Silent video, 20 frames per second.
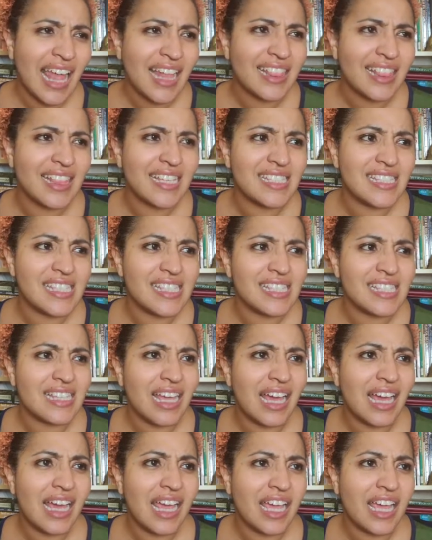this is
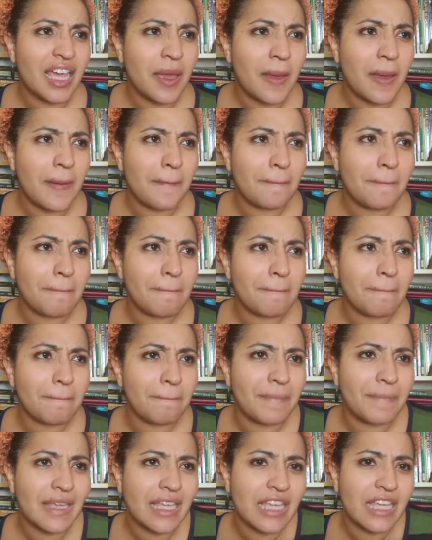like
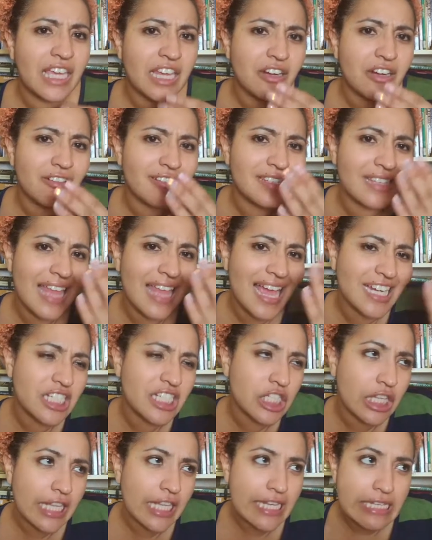beginner slash
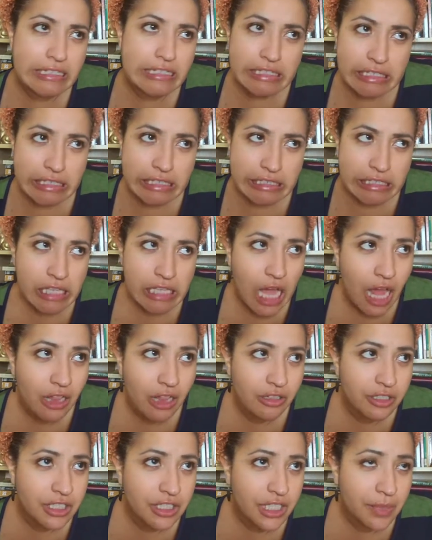lazy
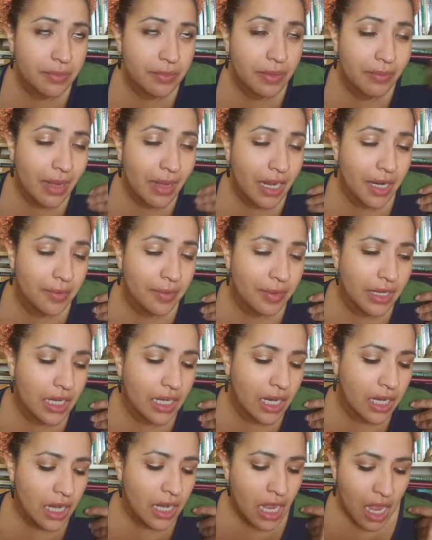scholarship in my
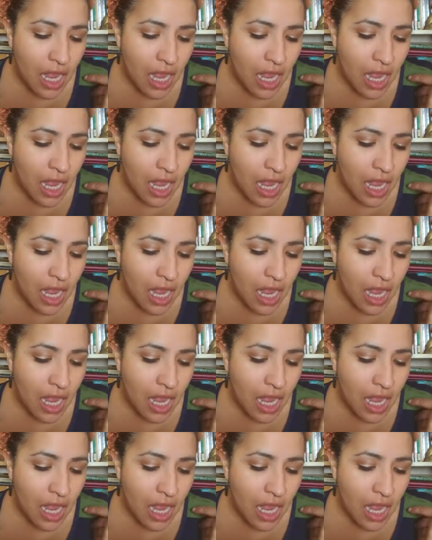opinion,